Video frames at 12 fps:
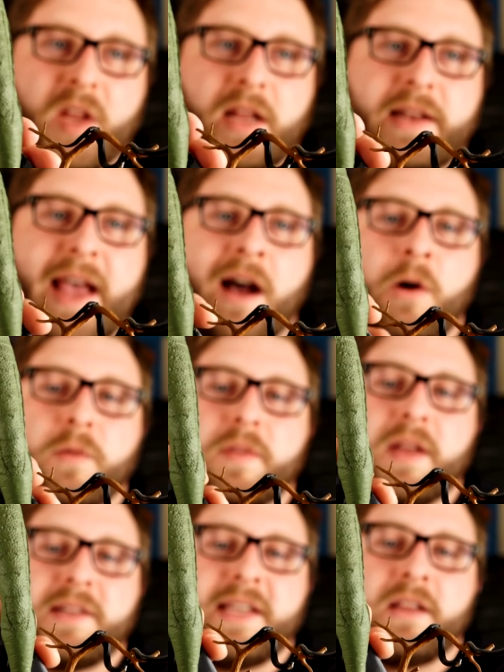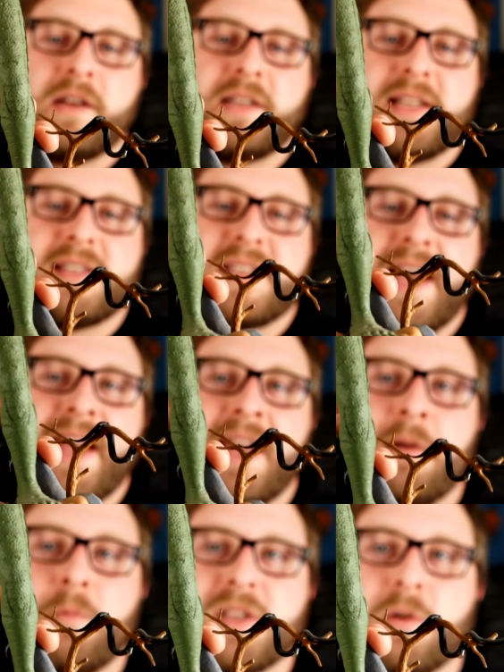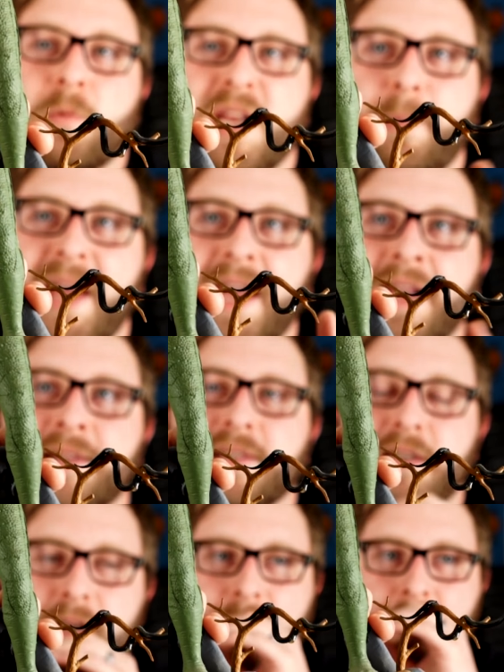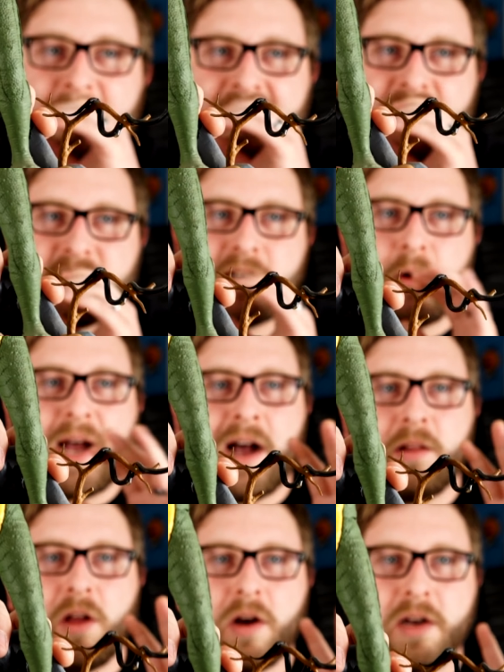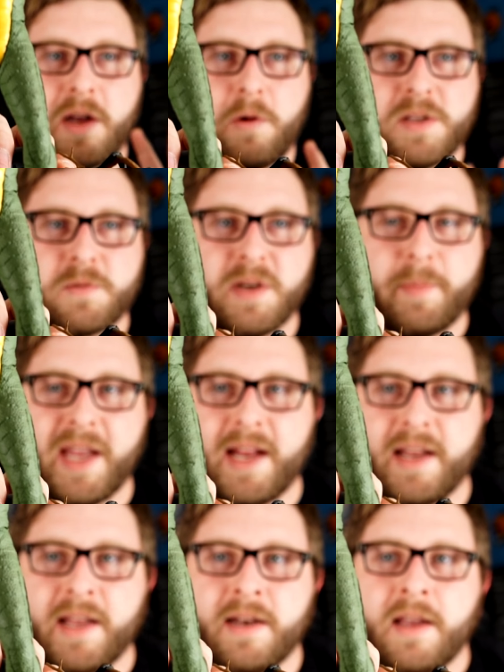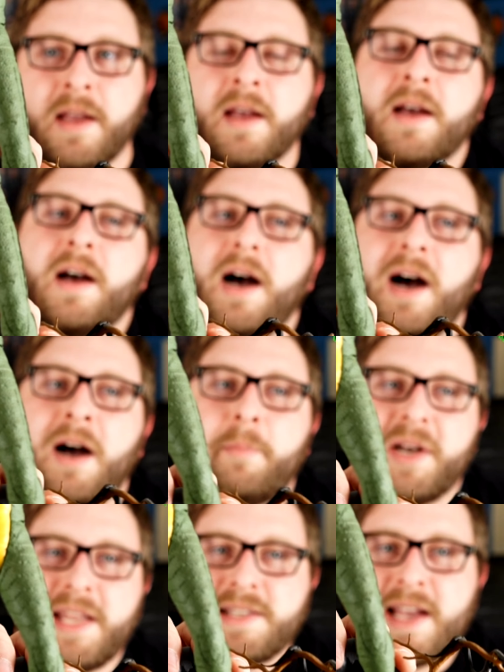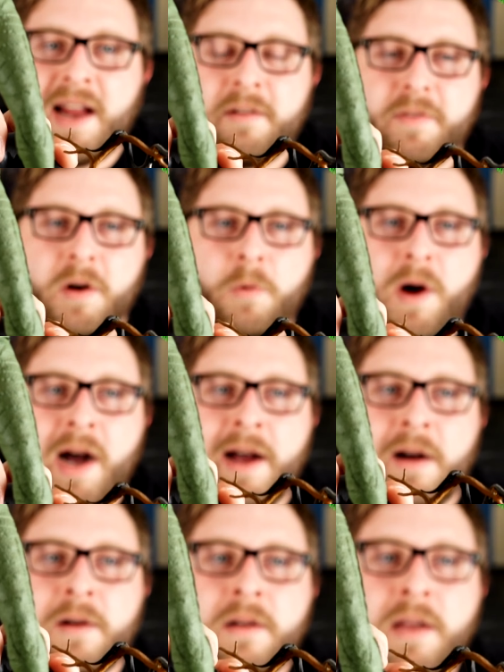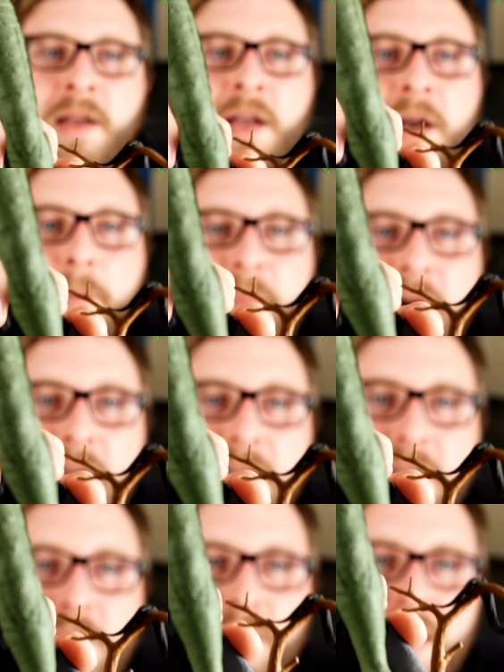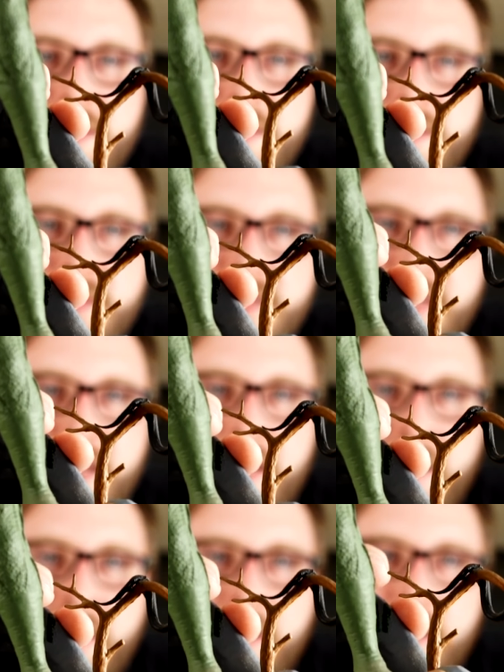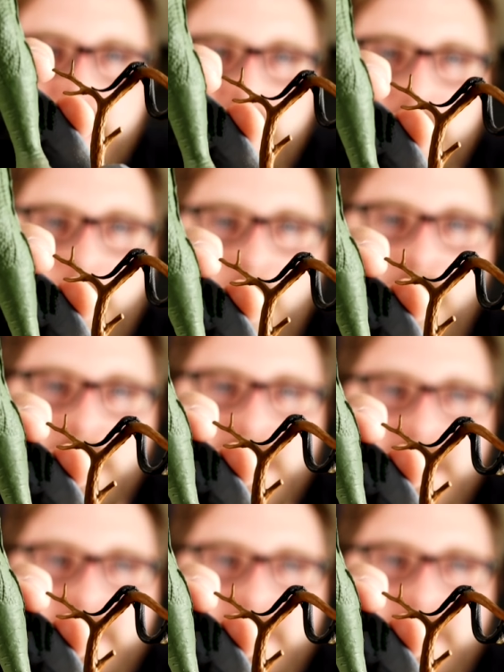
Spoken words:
Now, the dealer did say it was a repaint. He doesn't know how long ago it was repainted, but he's had it for a while. But you guys can see the quality